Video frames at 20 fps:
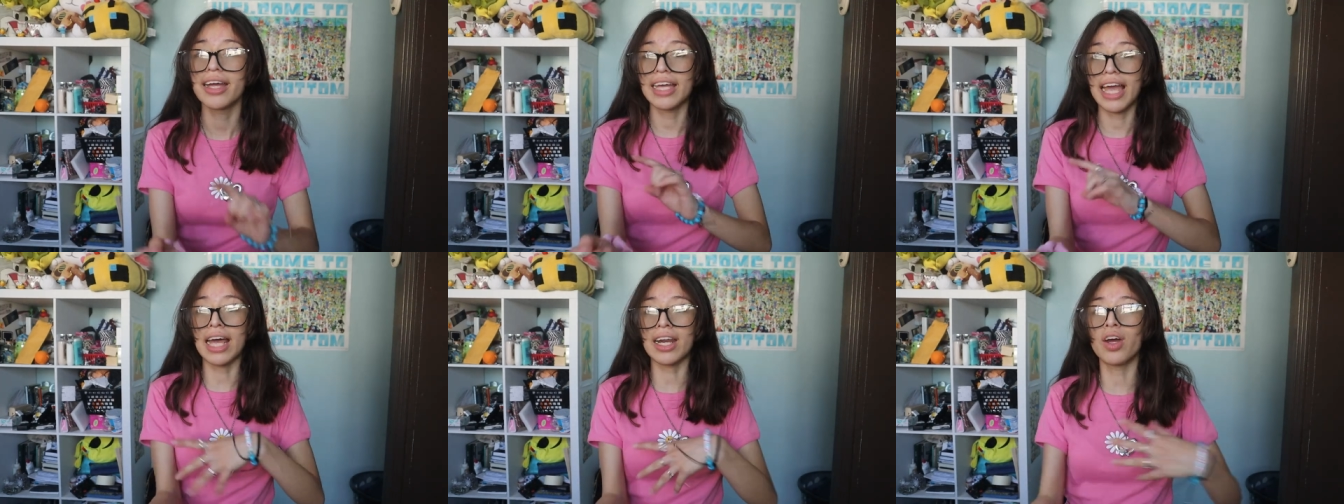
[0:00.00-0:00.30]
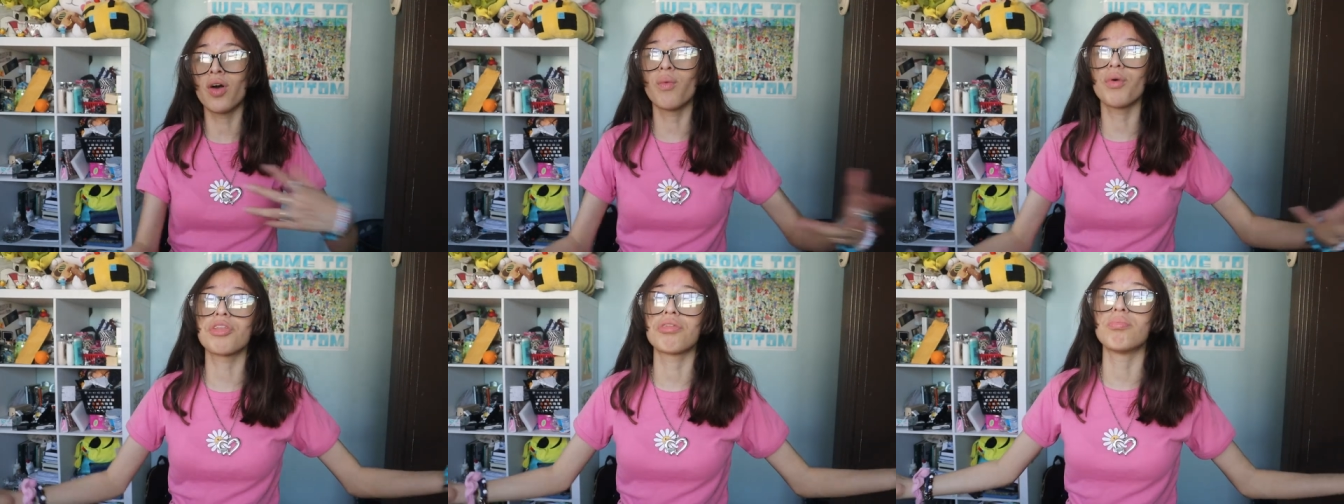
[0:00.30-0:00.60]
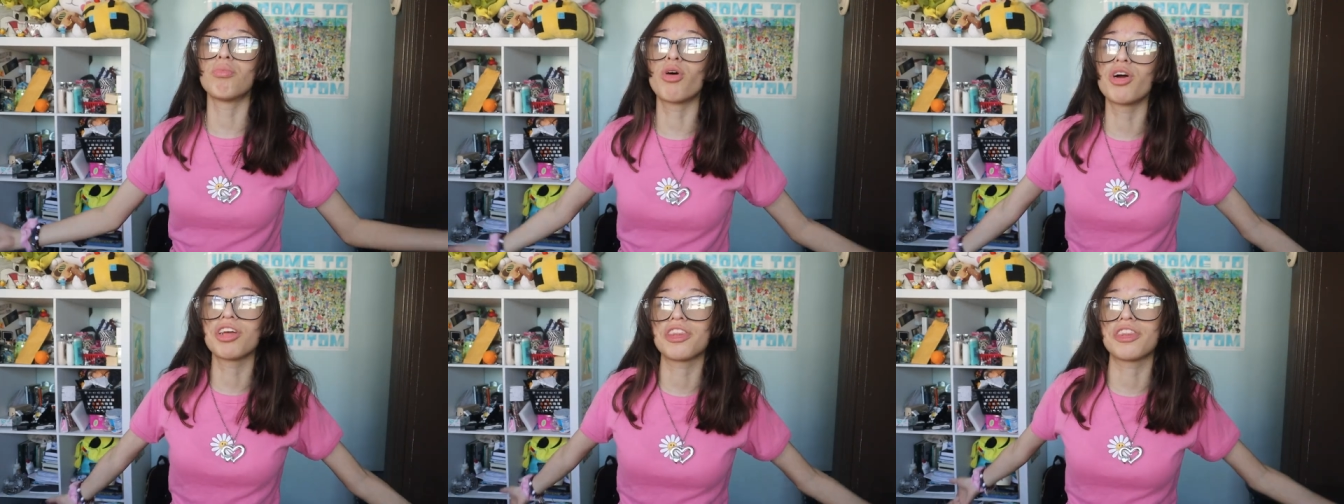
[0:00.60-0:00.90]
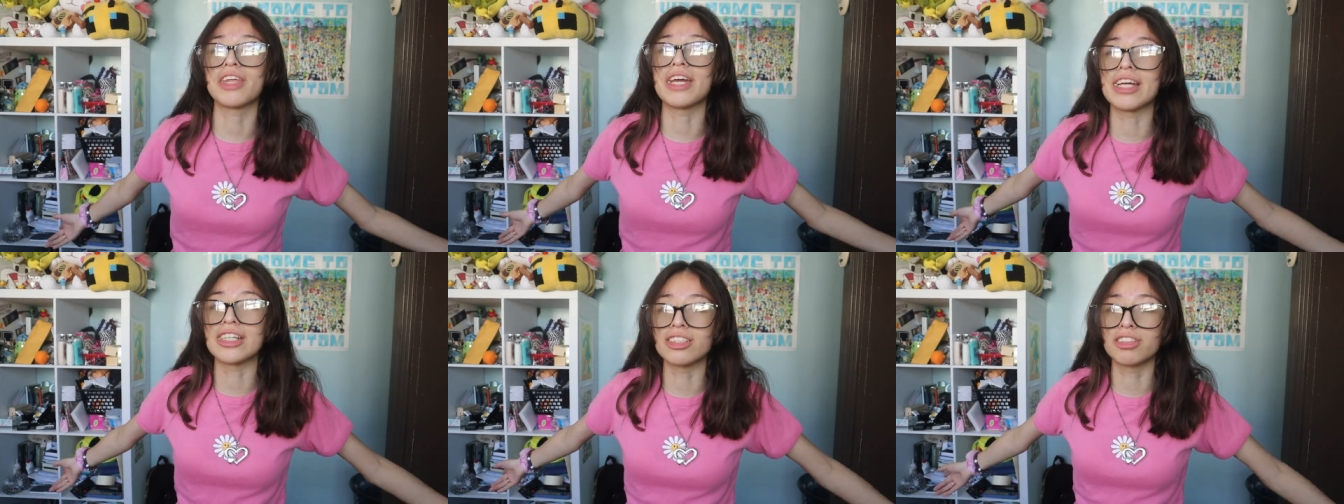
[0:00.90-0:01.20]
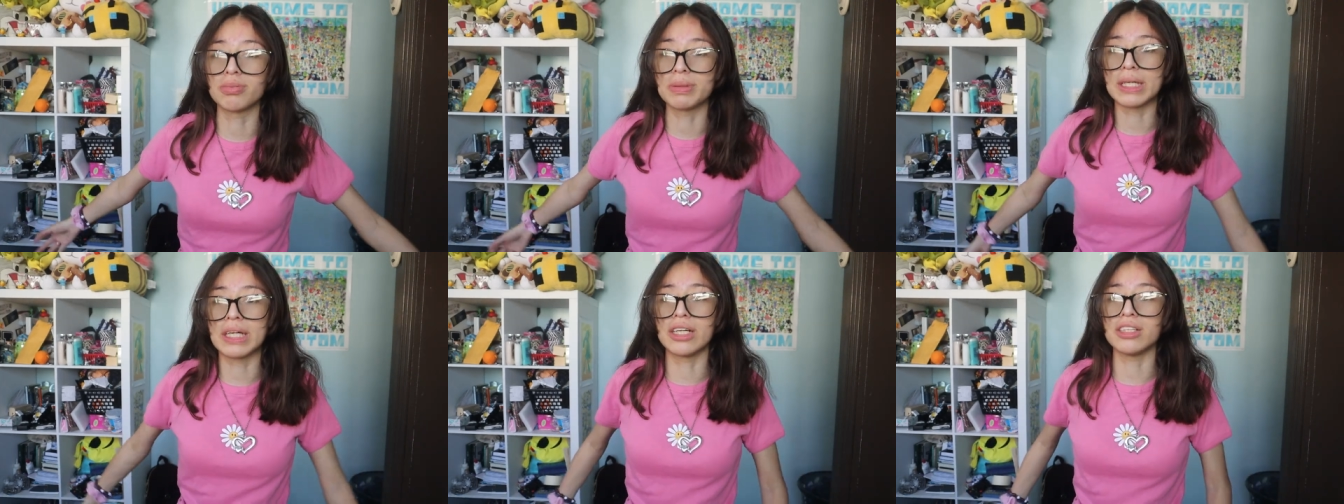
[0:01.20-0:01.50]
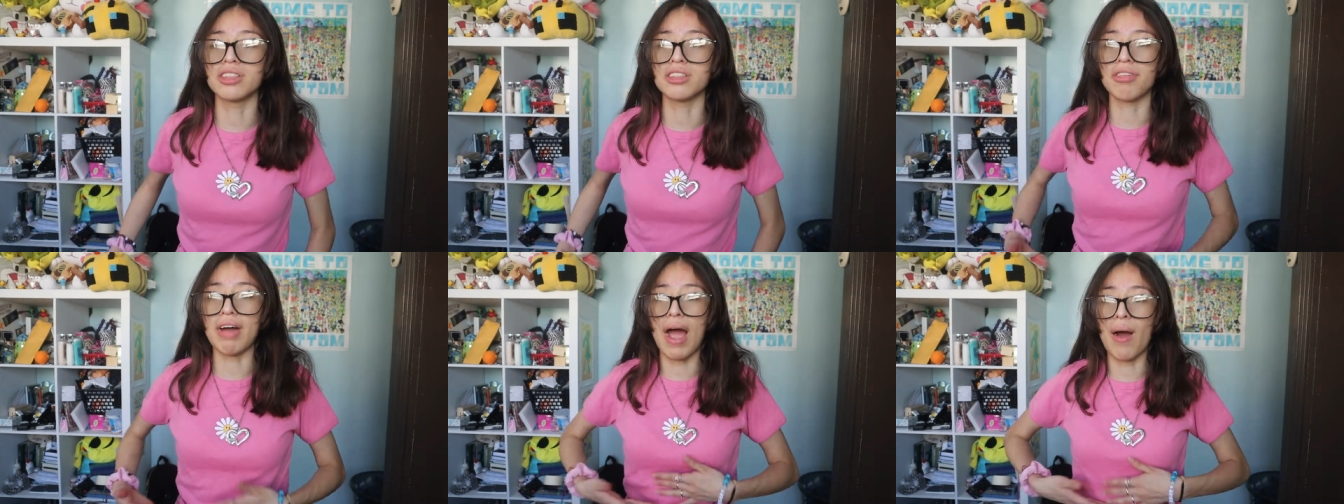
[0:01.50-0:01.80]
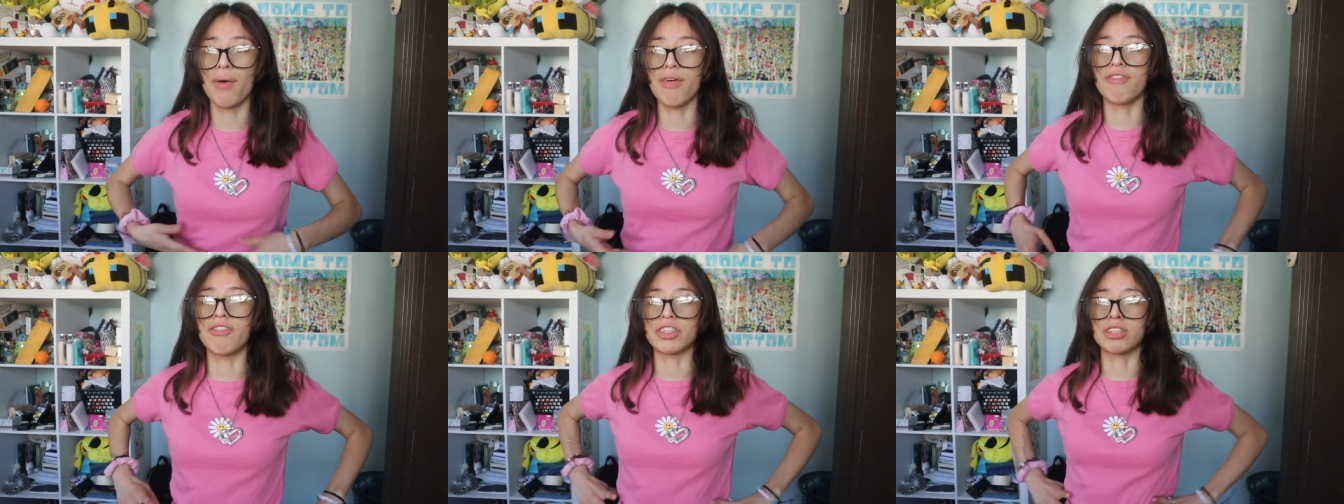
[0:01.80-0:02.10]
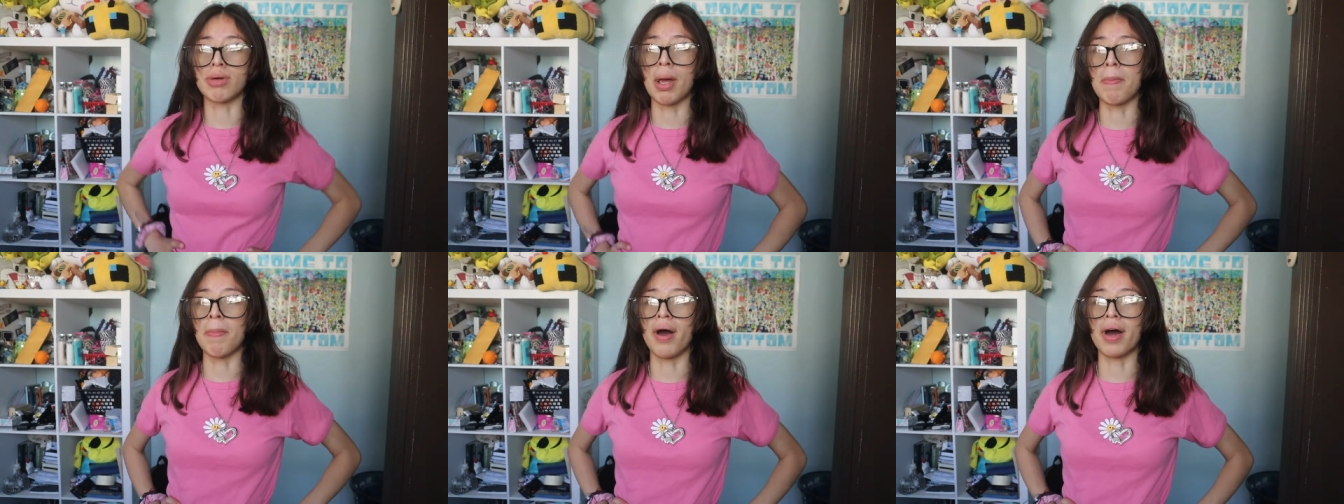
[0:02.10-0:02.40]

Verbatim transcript: can go with more things because of how it fits my